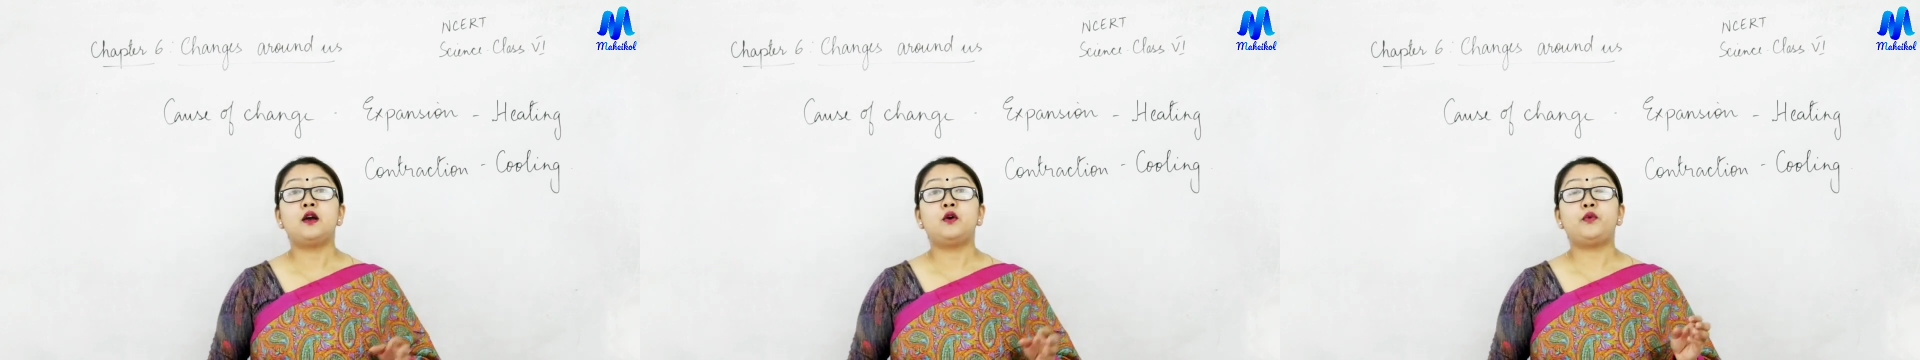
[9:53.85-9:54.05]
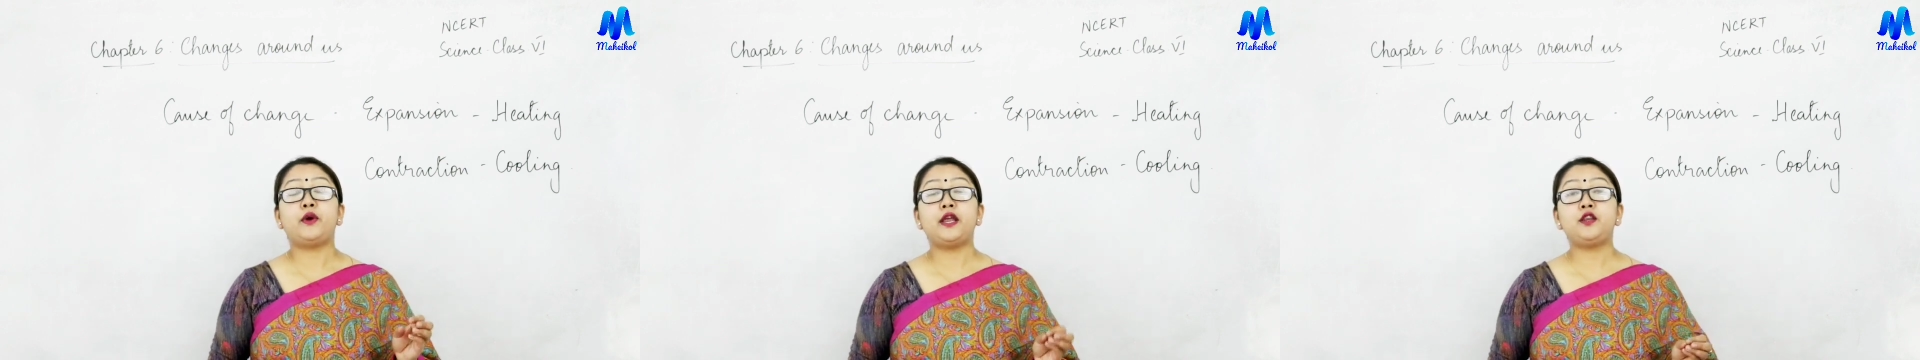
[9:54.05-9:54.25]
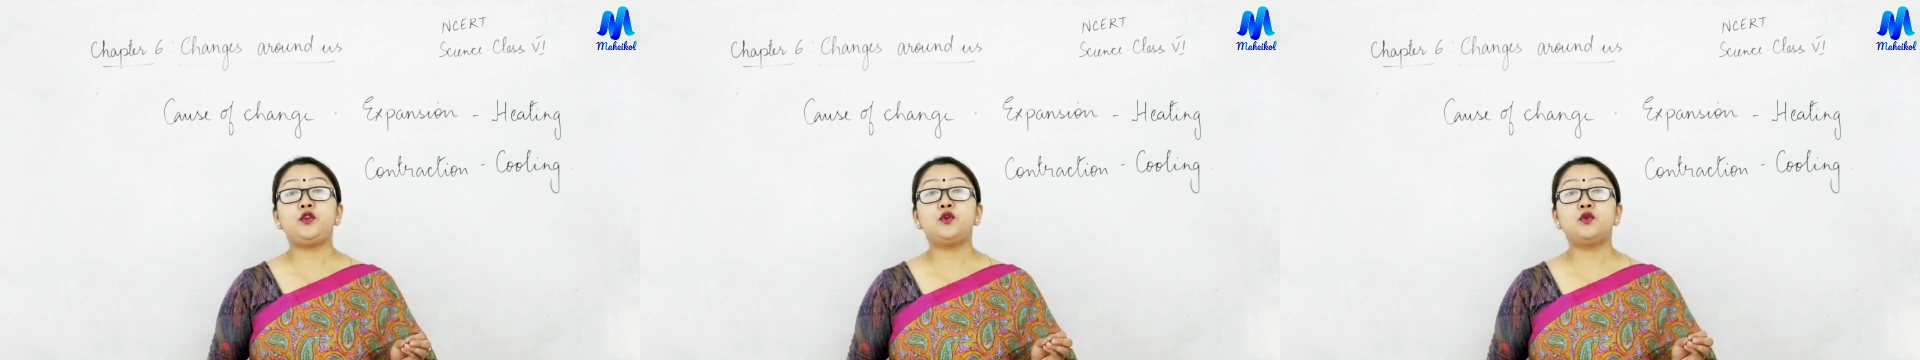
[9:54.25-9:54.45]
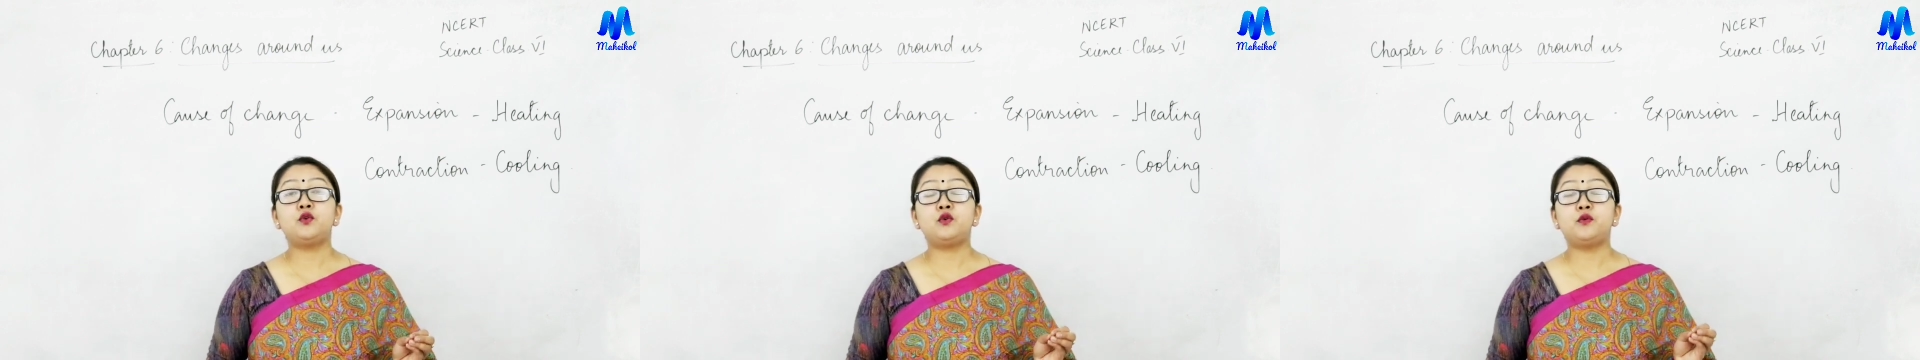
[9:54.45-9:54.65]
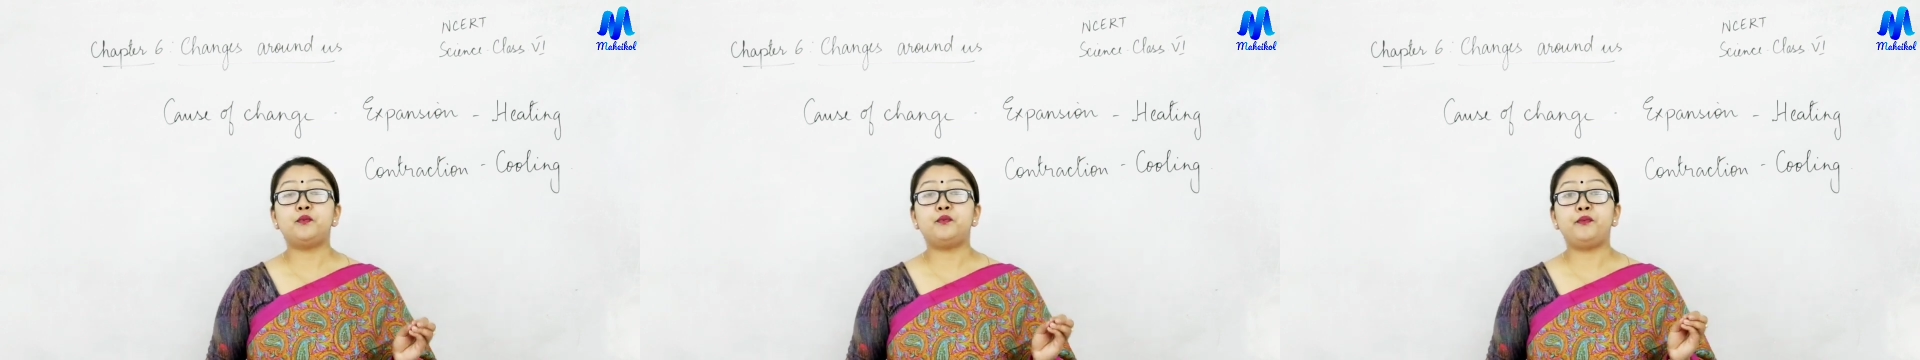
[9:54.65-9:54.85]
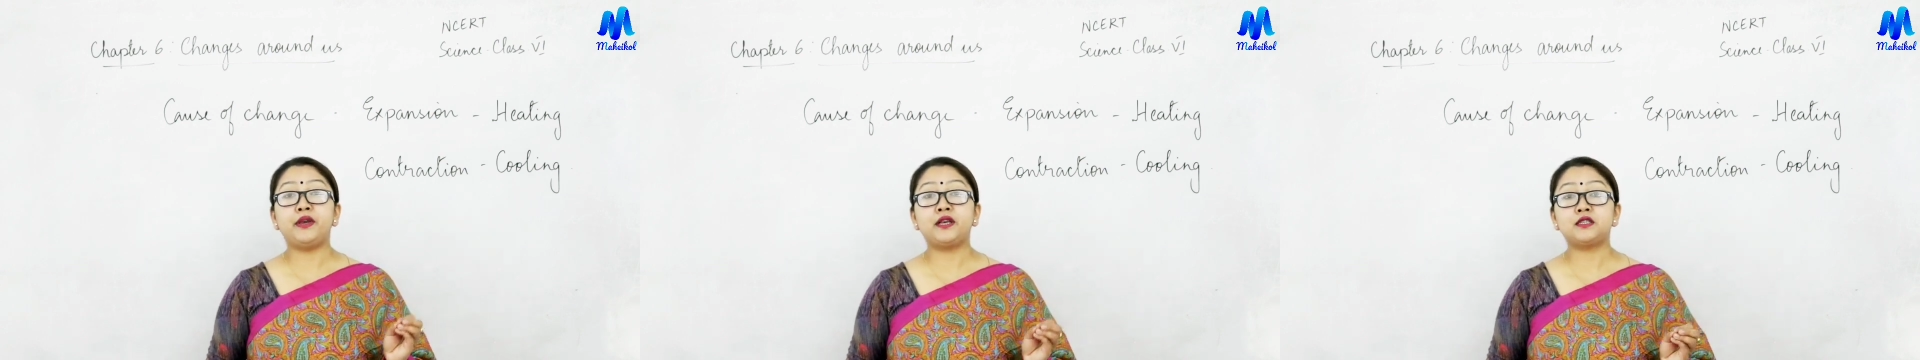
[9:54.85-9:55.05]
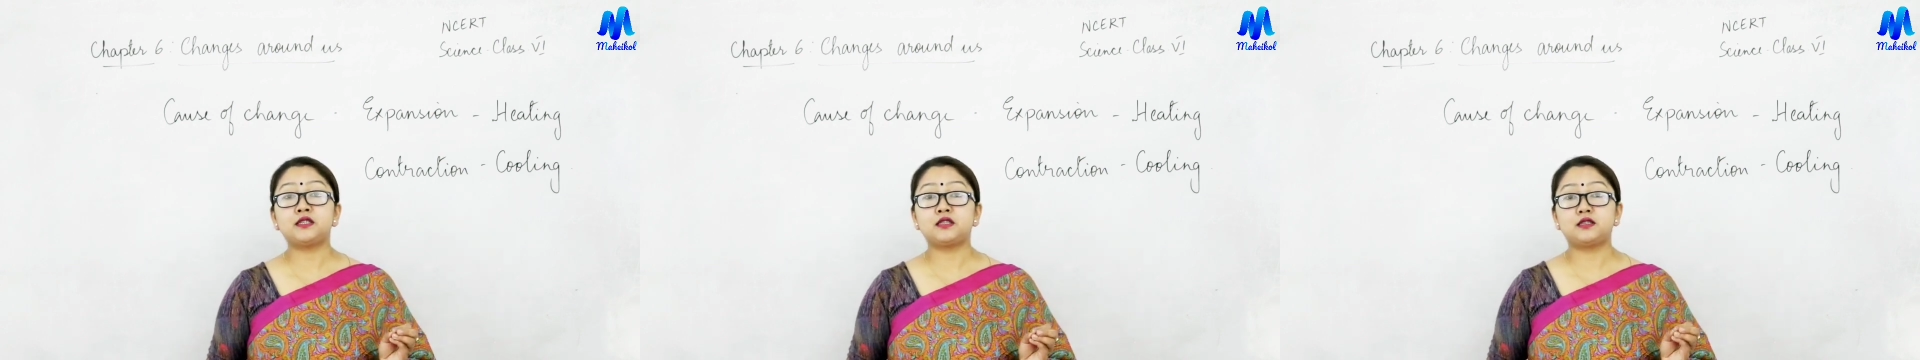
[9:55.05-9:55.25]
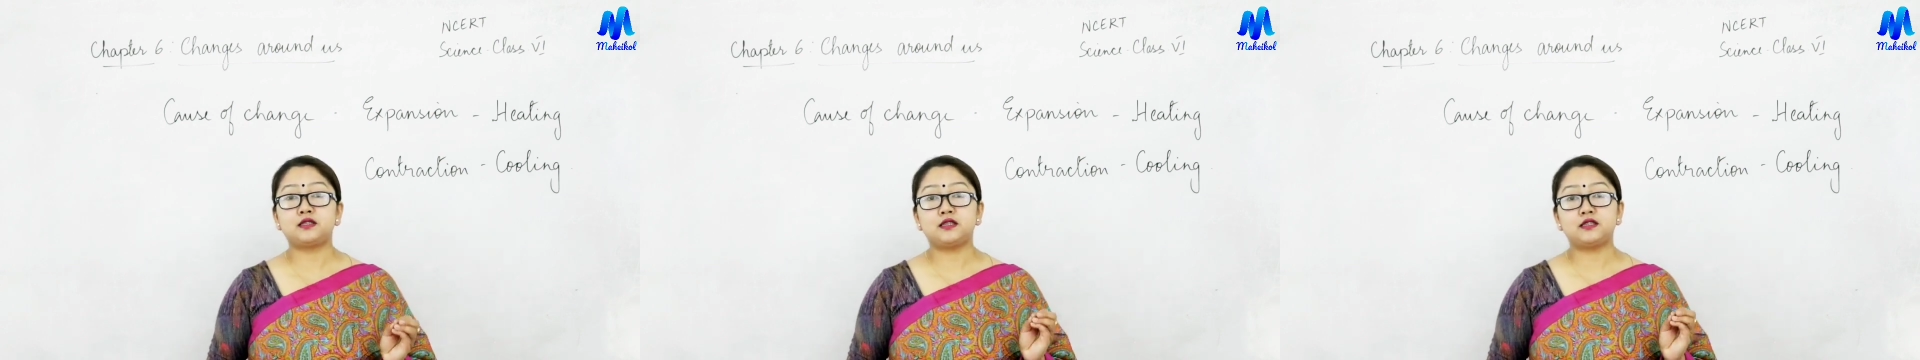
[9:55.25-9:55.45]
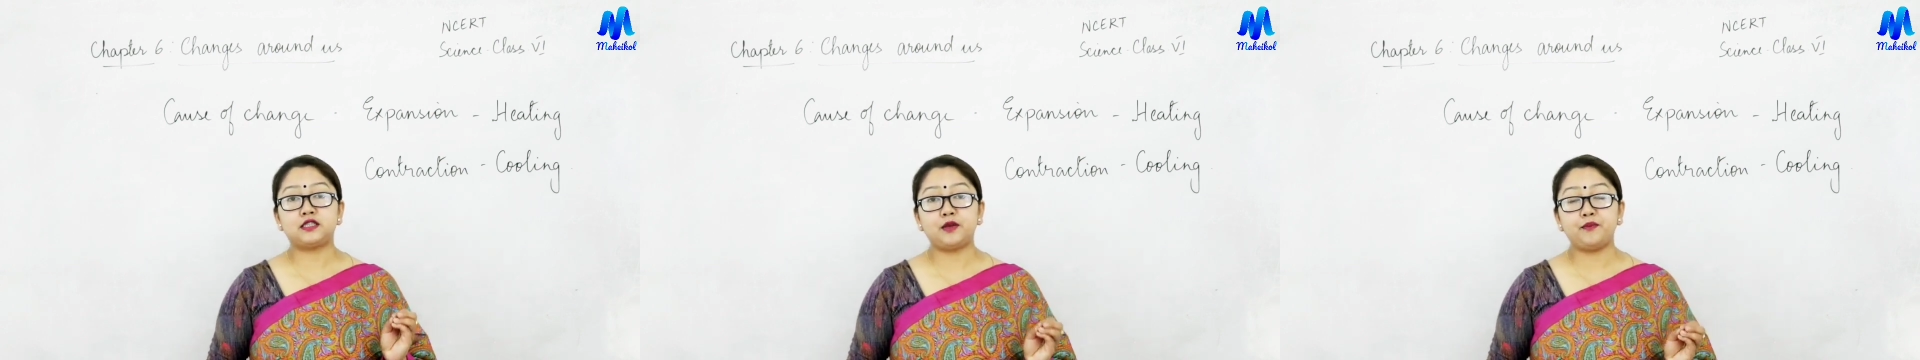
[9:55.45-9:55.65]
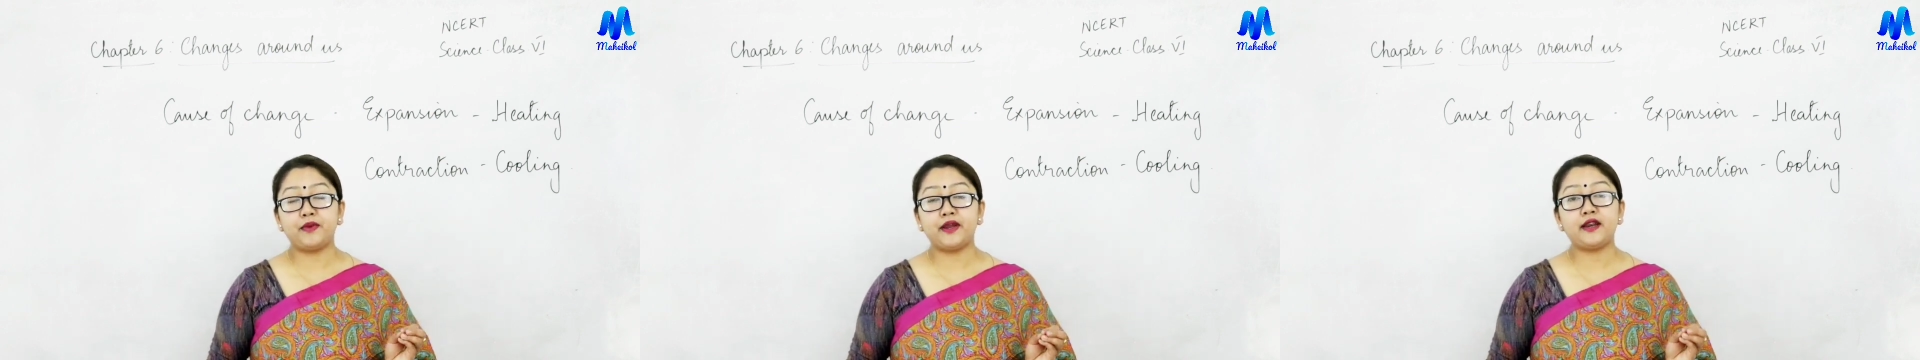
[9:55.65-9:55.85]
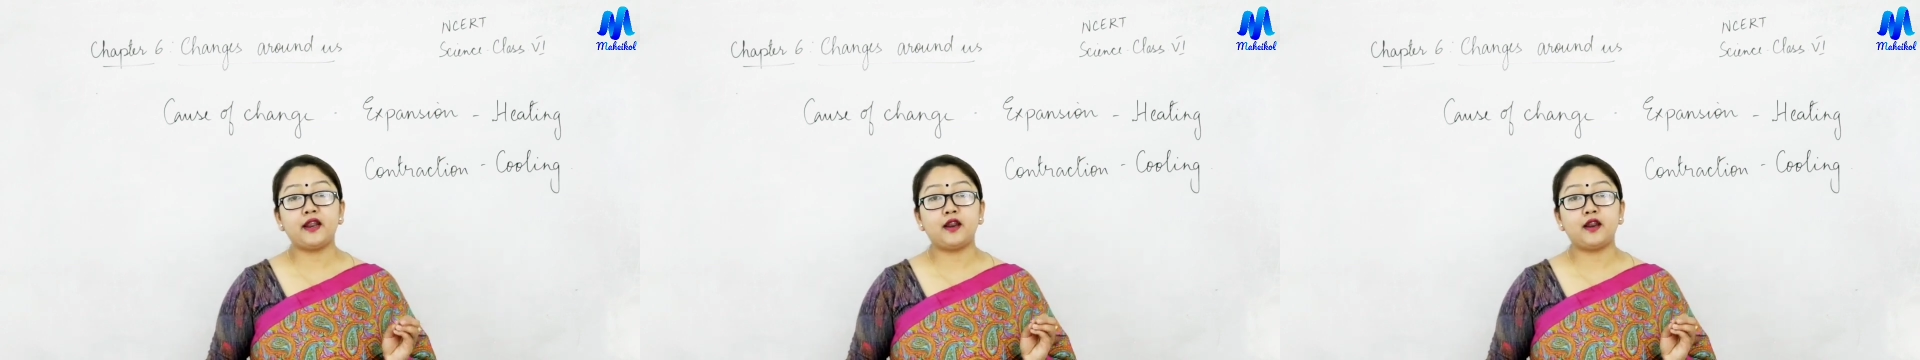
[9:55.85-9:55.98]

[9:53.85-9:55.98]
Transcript: when you mix cement